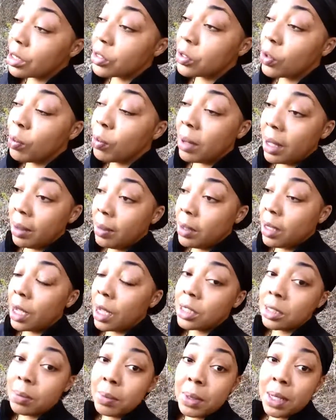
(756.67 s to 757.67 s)
So maybe
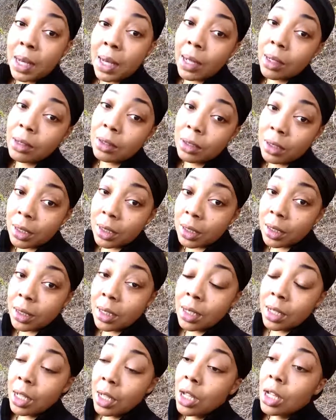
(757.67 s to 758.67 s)
y'all should be like, look,
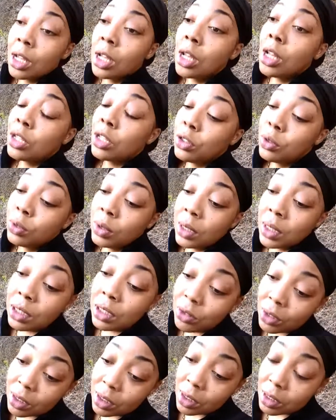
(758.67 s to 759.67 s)
you need to
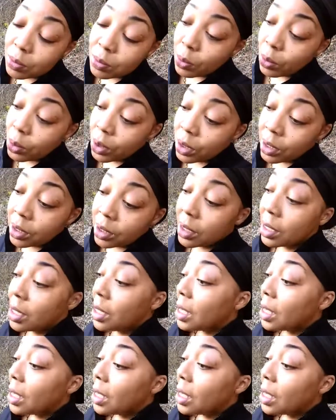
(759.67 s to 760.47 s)
drink this water.